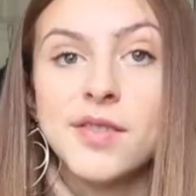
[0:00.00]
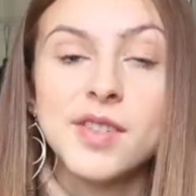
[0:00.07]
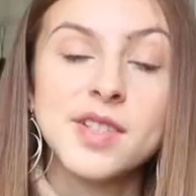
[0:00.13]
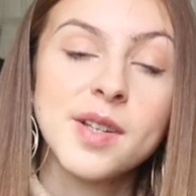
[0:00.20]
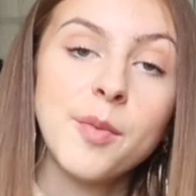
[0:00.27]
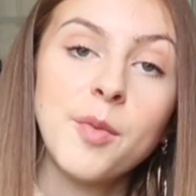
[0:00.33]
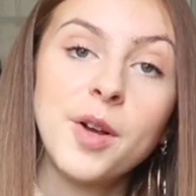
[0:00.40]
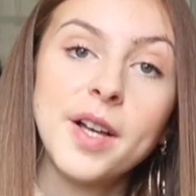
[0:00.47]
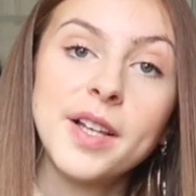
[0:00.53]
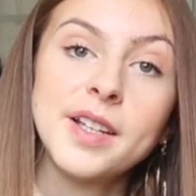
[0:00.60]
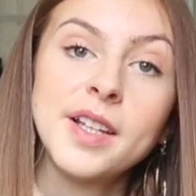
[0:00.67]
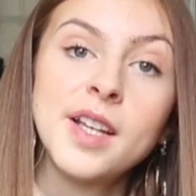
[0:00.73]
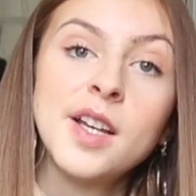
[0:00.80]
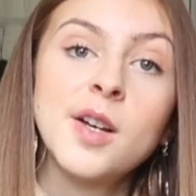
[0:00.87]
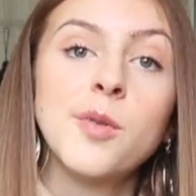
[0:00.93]
give to
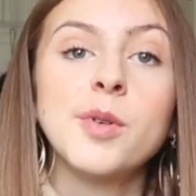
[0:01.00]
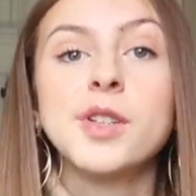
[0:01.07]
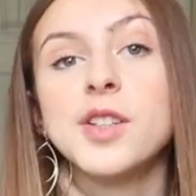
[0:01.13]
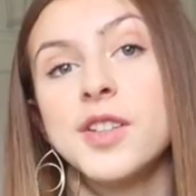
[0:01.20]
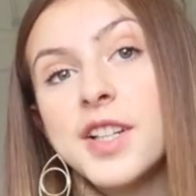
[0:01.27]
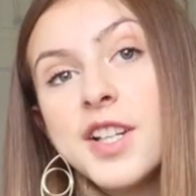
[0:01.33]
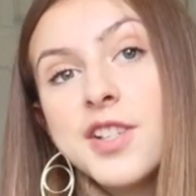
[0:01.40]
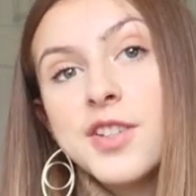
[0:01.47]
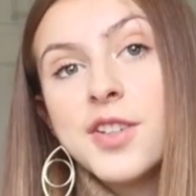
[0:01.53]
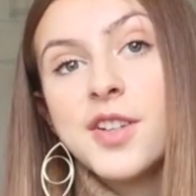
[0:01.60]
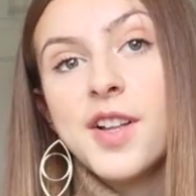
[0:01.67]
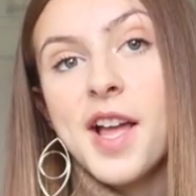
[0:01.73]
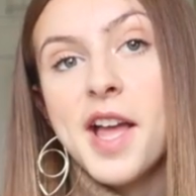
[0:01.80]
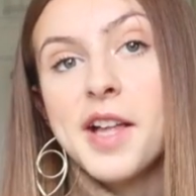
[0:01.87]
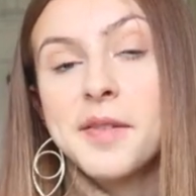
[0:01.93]
someone with their
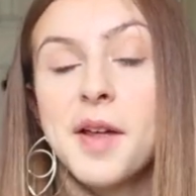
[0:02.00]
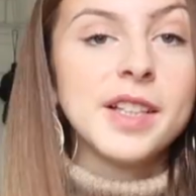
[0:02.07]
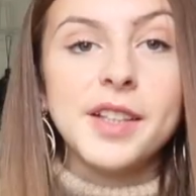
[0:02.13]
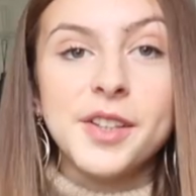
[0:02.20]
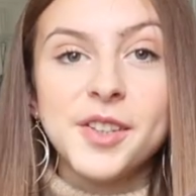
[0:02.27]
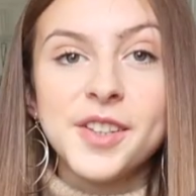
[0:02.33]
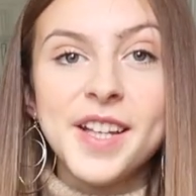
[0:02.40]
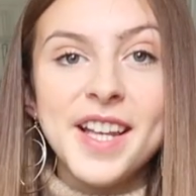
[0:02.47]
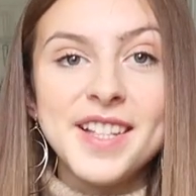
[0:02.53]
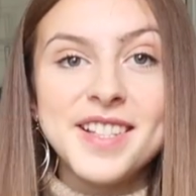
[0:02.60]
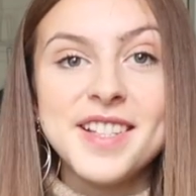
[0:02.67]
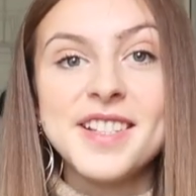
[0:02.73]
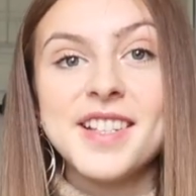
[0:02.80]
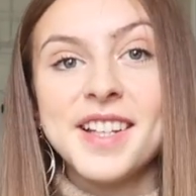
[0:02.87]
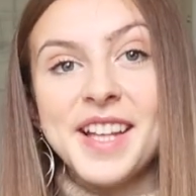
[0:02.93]
initial, and like glitter
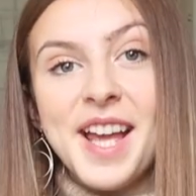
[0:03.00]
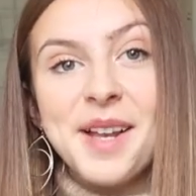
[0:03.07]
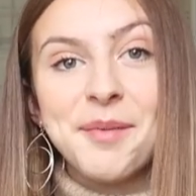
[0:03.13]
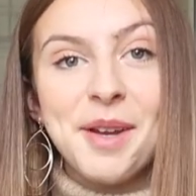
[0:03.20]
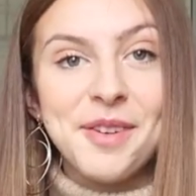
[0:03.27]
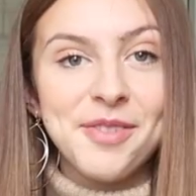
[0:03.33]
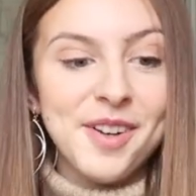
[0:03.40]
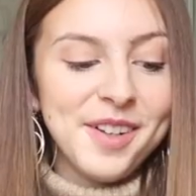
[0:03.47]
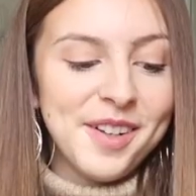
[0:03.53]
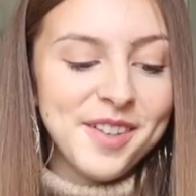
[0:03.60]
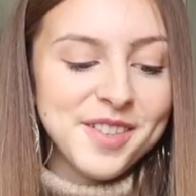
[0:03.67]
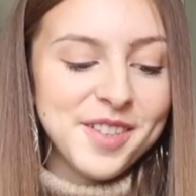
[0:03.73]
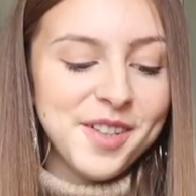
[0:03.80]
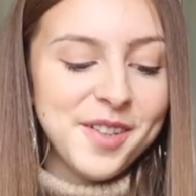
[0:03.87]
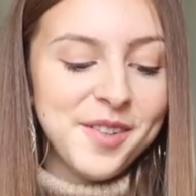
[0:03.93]
cases. Again, my friend
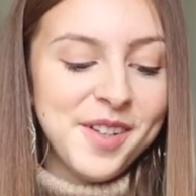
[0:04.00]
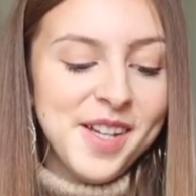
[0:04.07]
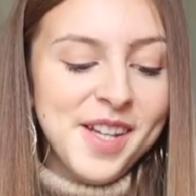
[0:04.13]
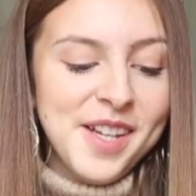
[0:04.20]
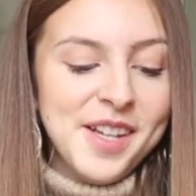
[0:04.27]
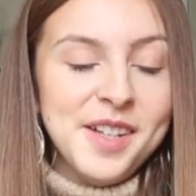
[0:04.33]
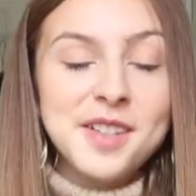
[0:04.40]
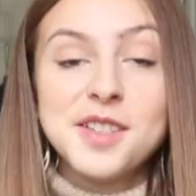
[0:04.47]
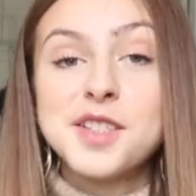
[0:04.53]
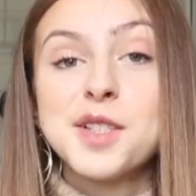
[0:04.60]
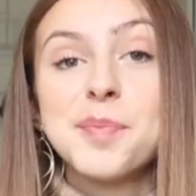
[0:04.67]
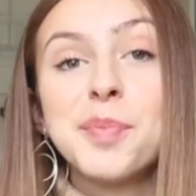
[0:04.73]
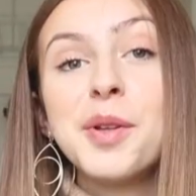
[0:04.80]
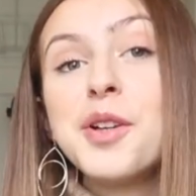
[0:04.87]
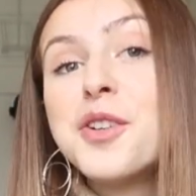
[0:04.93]
also
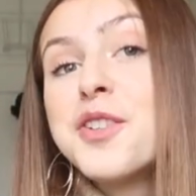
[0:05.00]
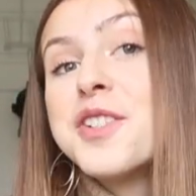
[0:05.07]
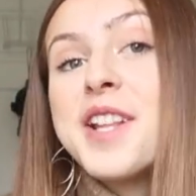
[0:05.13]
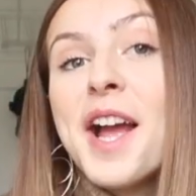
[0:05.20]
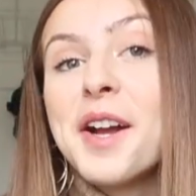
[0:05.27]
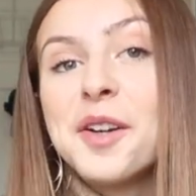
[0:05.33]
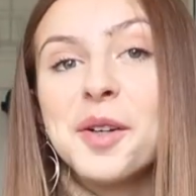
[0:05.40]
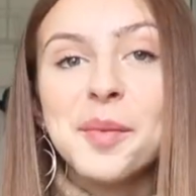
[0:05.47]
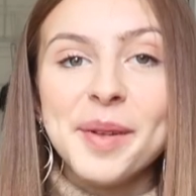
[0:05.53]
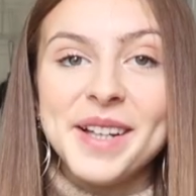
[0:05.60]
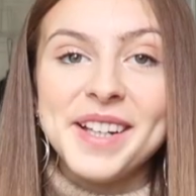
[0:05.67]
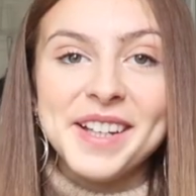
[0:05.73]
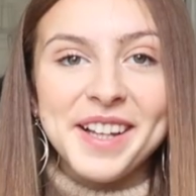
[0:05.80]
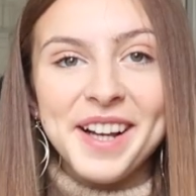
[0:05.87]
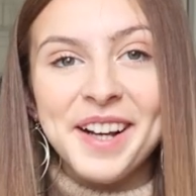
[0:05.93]
splurged at
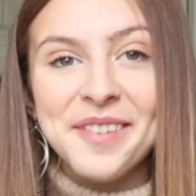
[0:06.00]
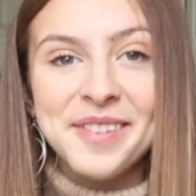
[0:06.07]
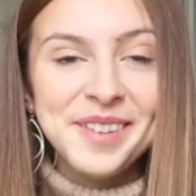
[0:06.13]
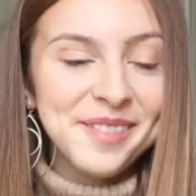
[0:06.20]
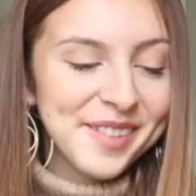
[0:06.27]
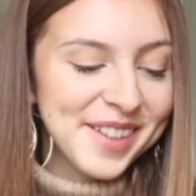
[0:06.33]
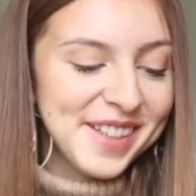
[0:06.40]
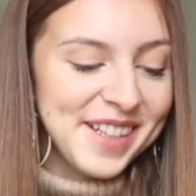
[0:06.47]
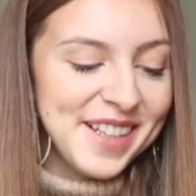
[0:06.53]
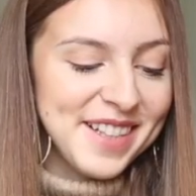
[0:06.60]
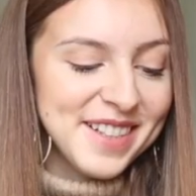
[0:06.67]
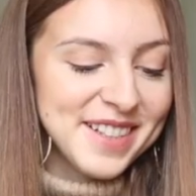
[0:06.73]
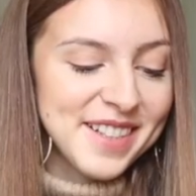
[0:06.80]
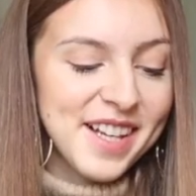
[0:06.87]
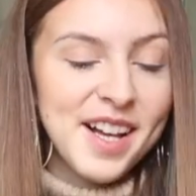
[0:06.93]
Urban and got me one of these.